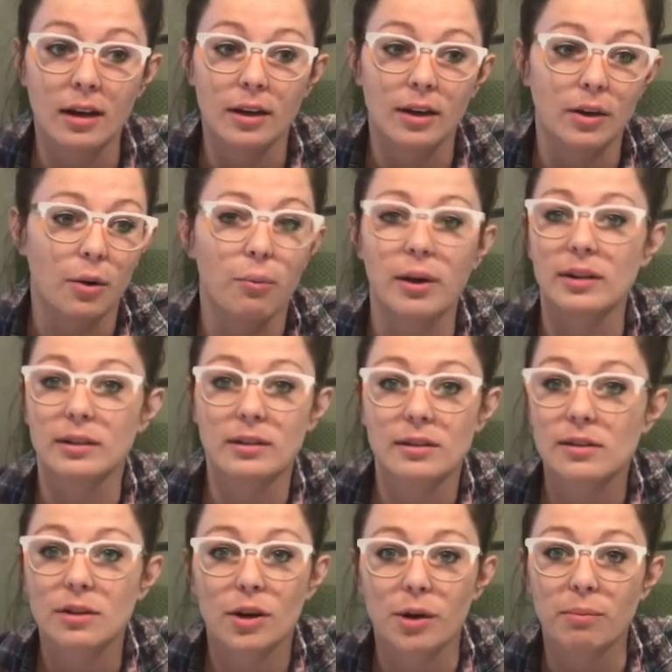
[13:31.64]
you know, what's
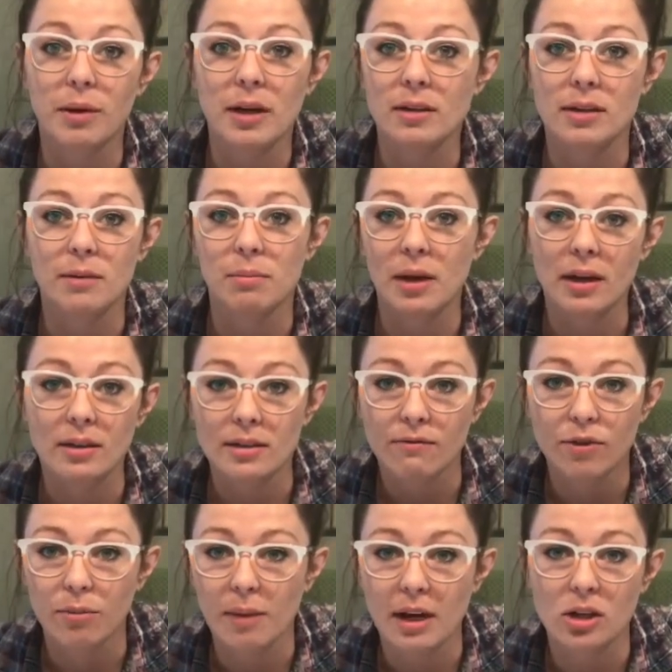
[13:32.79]
their PCP's
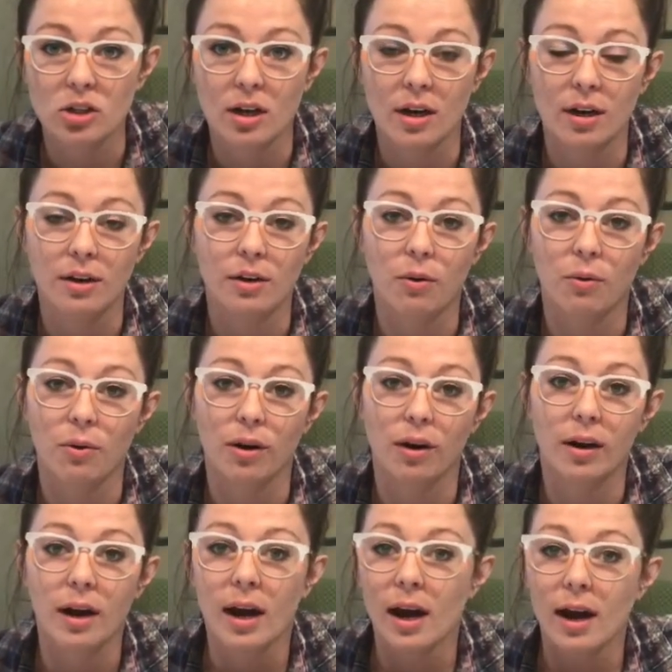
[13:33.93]
information or
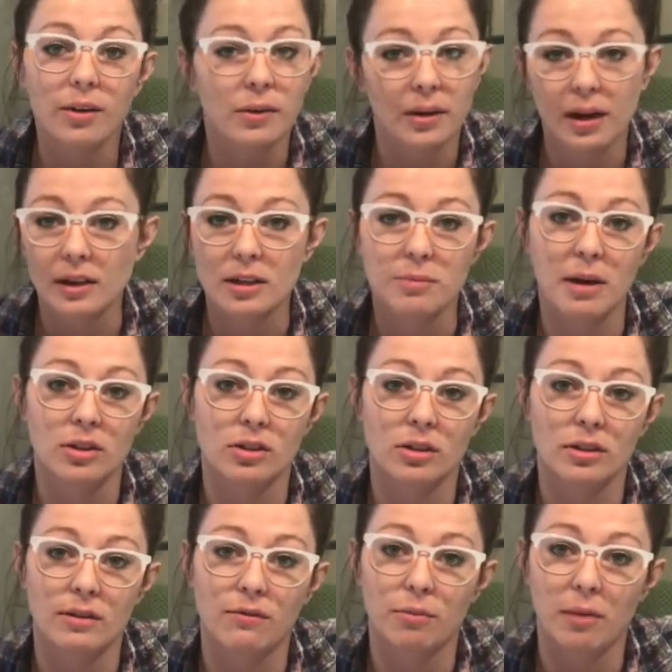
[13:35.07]
other kind of specialist
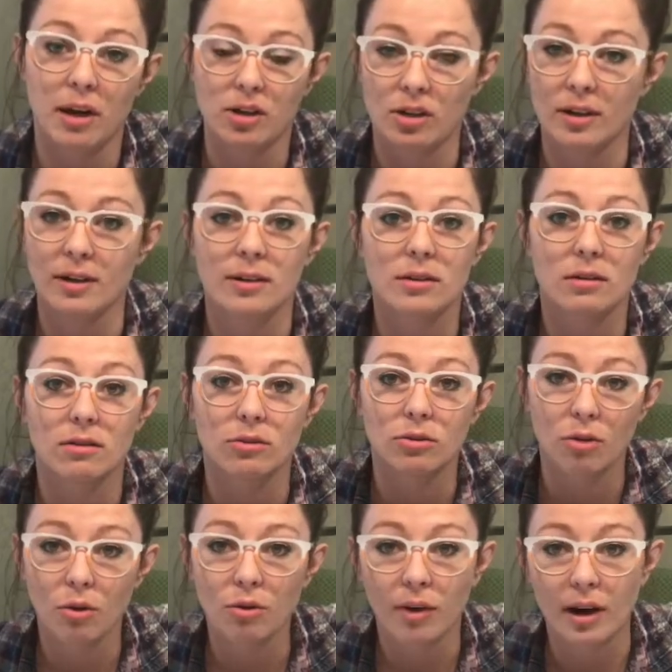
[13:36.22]
information. It's
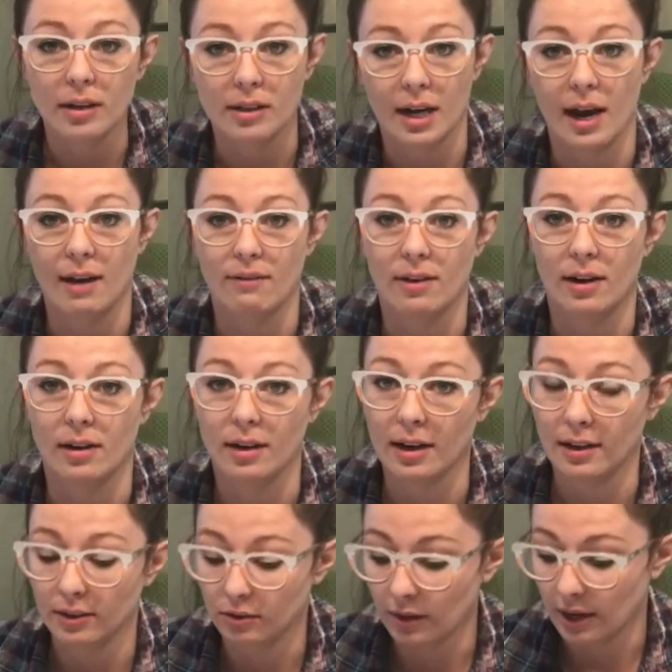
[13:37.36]
so great to have it on
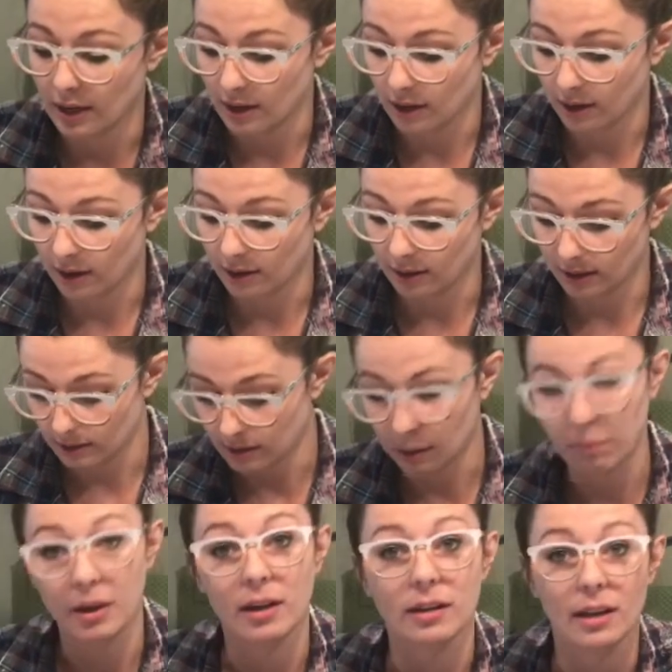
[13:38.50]
hand right here, and that is
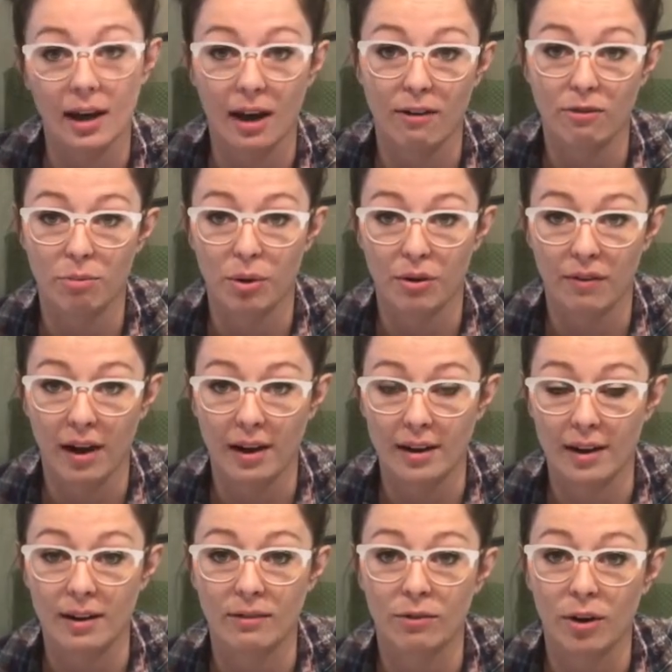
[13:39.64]
something they have
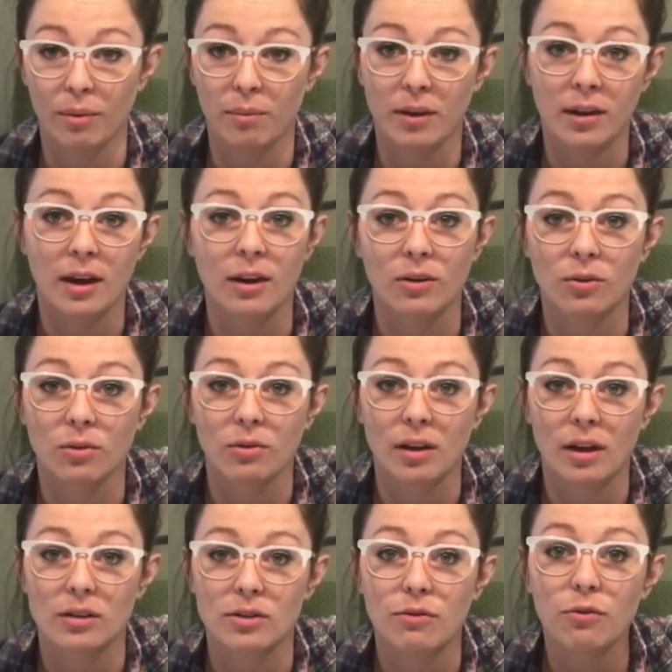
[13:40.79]
provided from Kangaroo
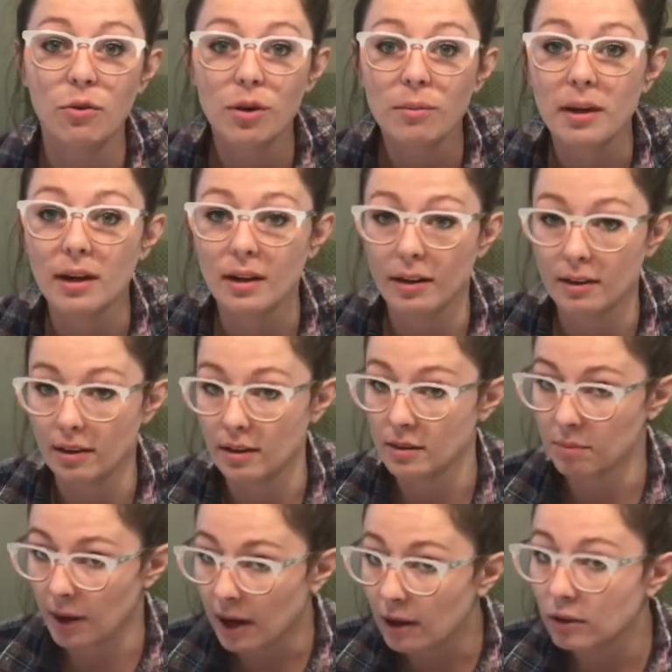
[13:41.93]
Kids for me in this
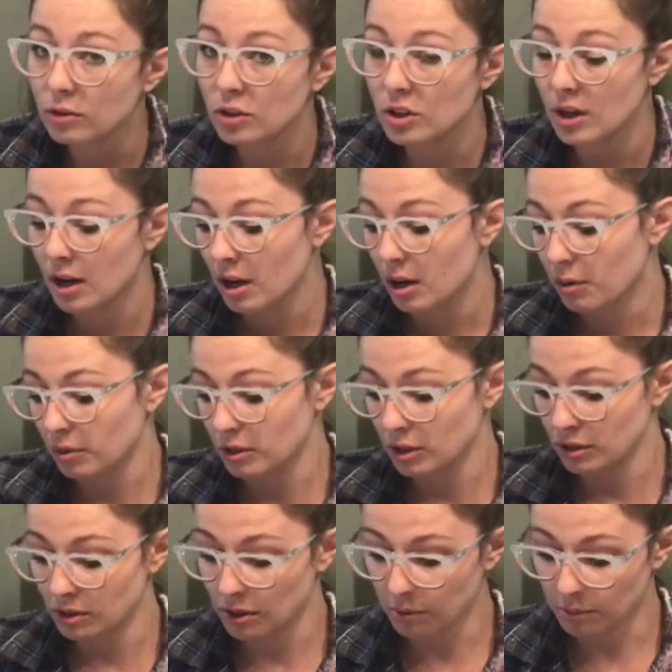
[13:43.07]
pouch, which is
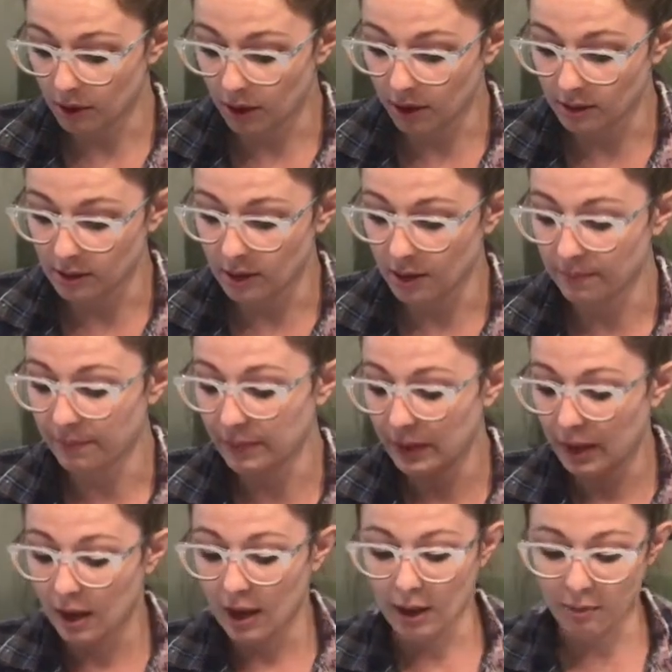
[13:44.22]
super awesome.
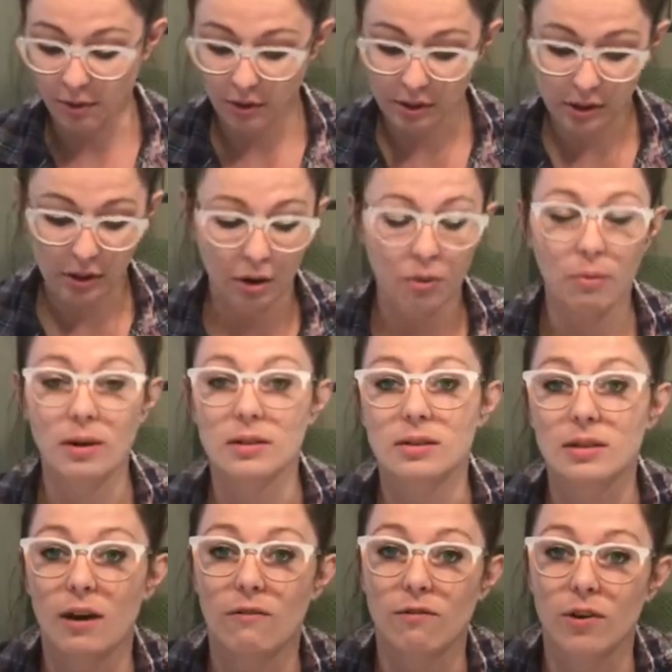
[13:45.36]
I'm going to go one
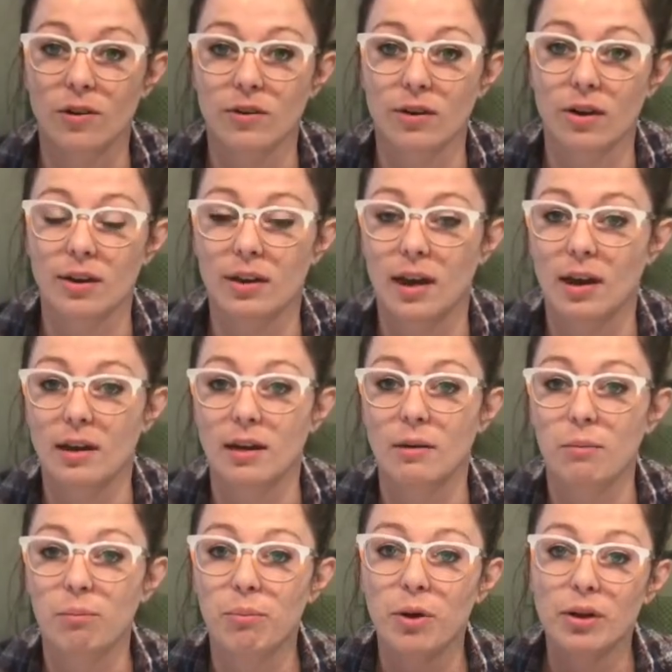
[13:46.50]
step further and then
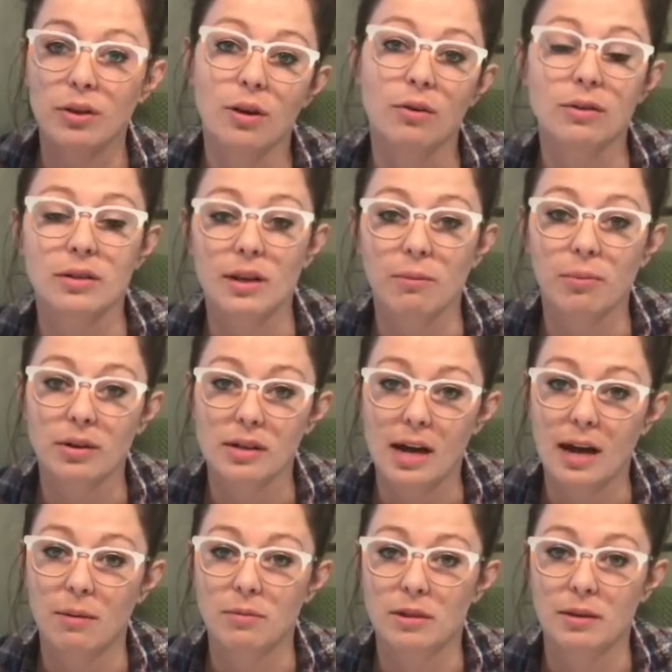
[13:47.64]
put those separate
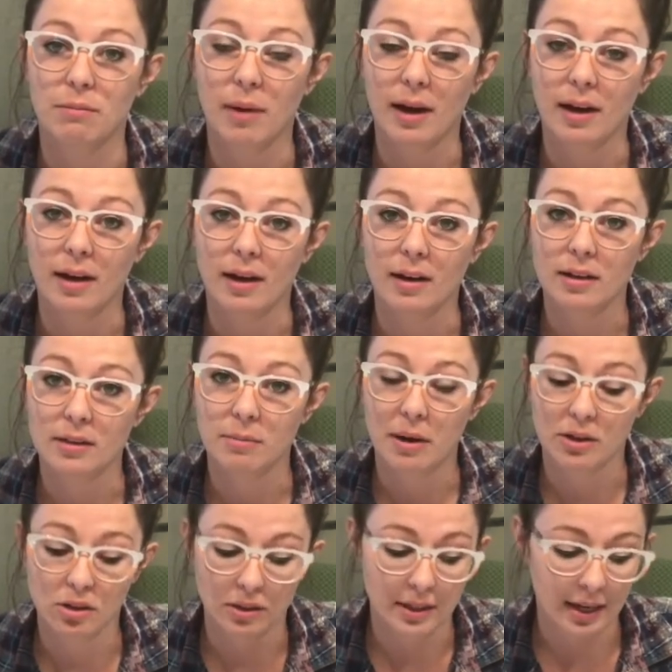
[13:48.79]
tabs in by
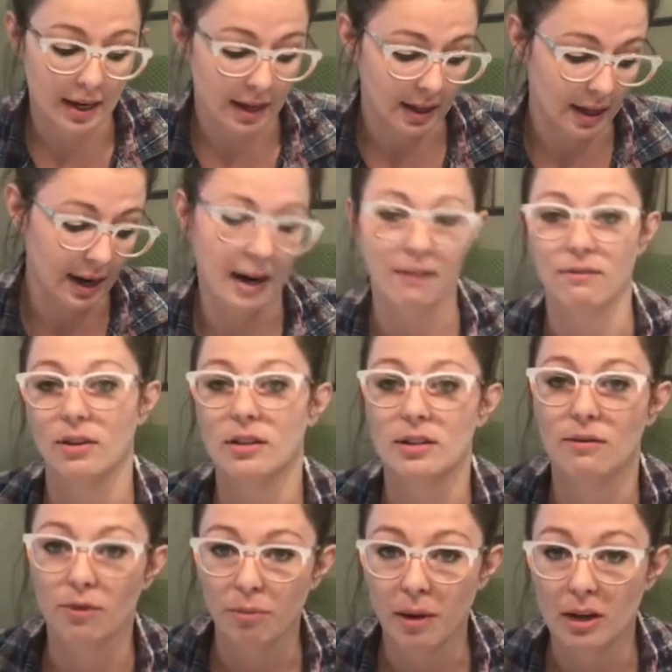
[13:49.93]
specialty and then have this
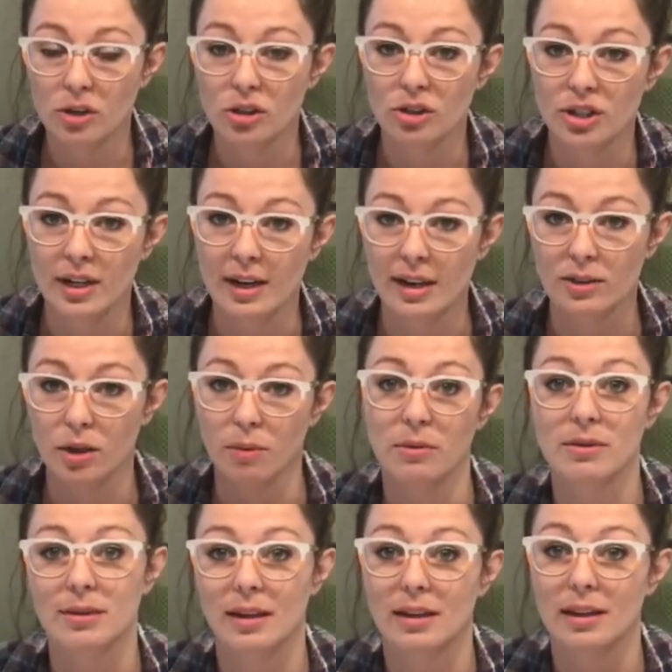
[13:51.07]
information sheet as
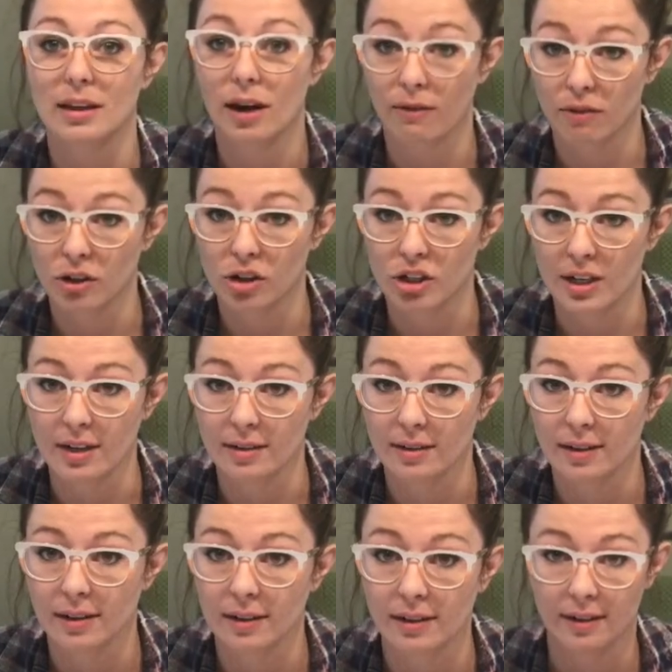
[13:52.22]
almost like the cover sheet.
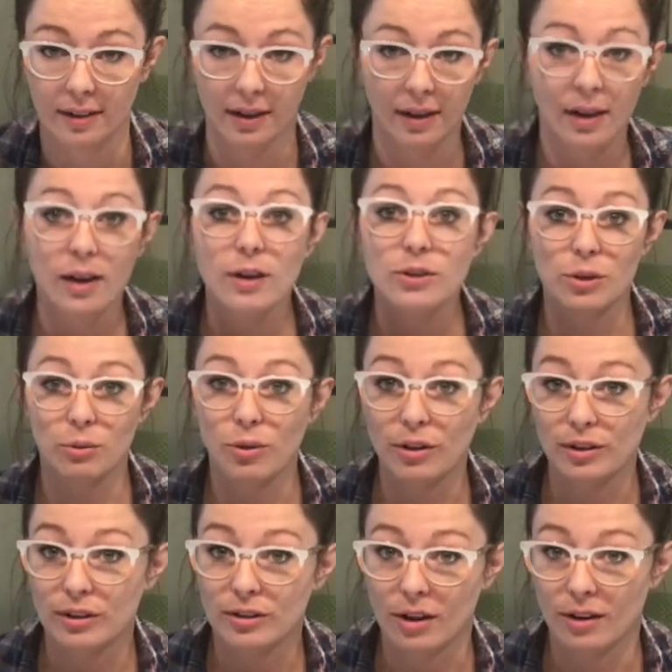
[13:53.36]
So I'm going
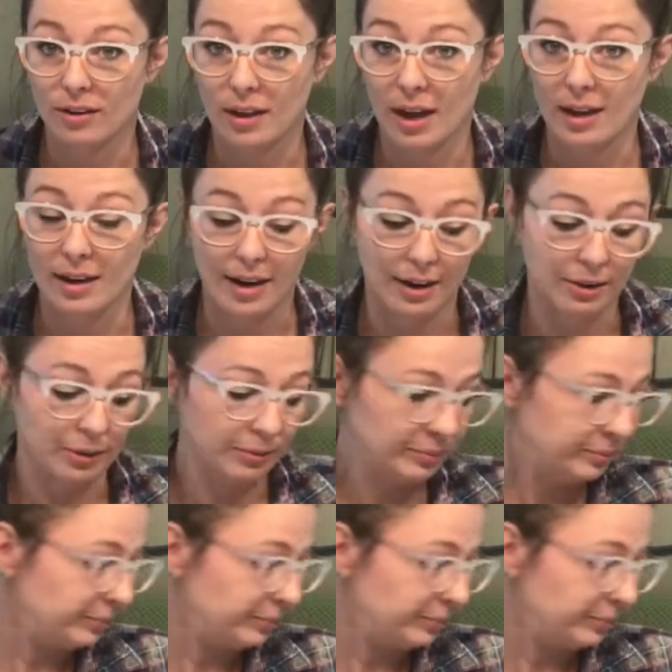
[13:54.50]
to start that now.